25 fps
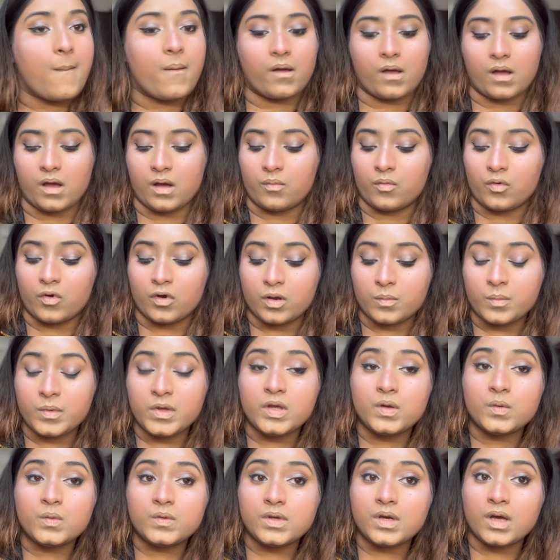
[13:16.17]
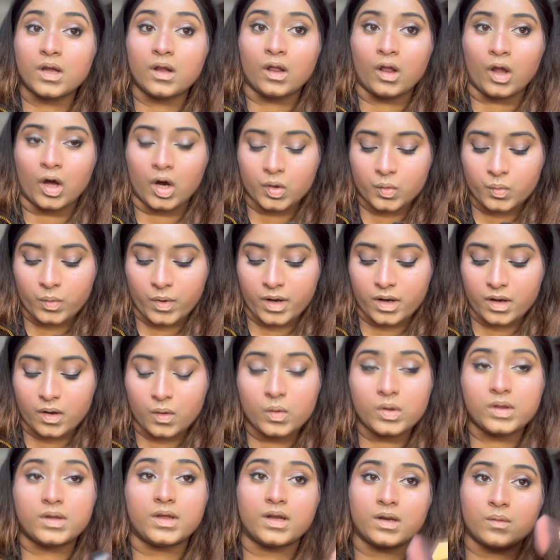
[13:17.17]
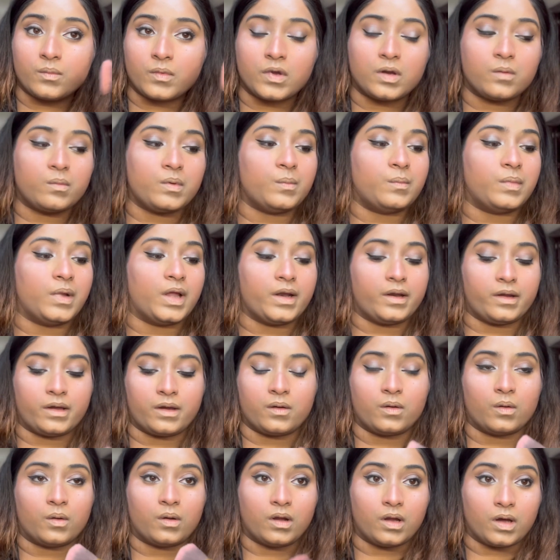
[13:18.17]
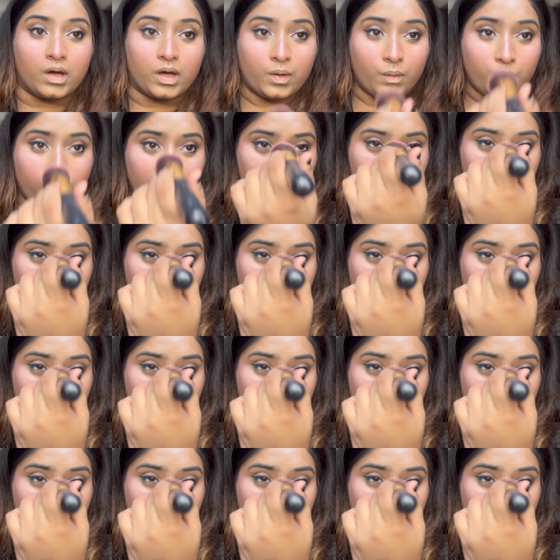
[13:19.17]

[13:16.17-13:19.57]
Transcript: I'm going to be using a lot right now, then I'm going to be blending it all out.